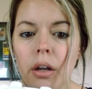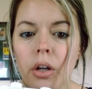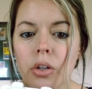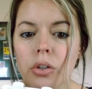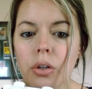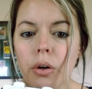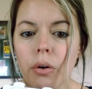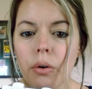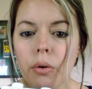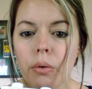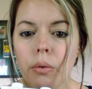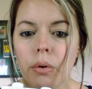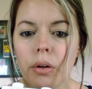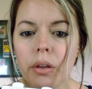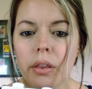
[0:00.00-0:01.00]

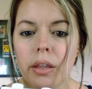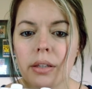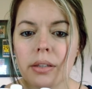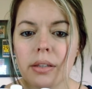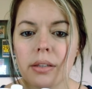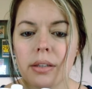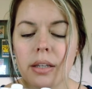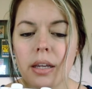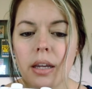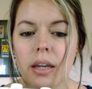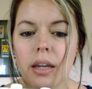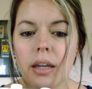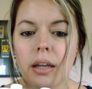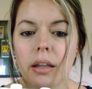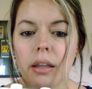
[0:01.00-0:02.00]
So this is
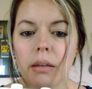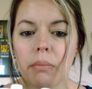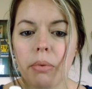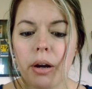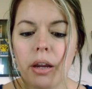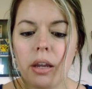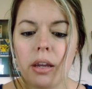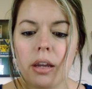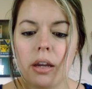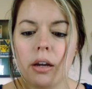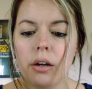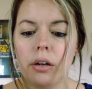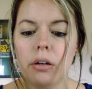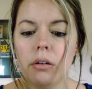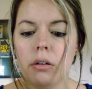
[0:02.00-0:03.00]
the clip right
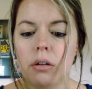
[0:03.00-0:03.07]
here,